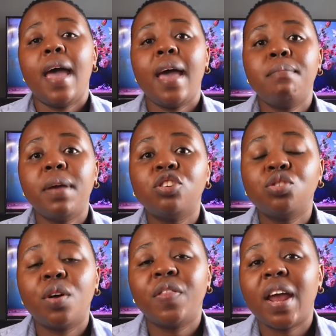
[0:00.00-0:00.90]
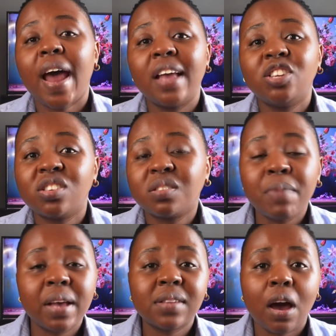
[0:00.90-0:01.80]
and make sure that I just
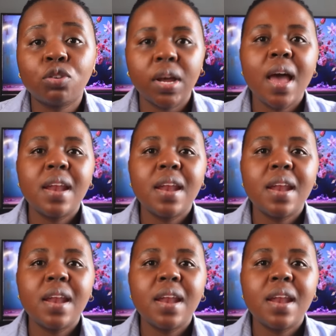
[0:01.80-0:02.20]
mix out.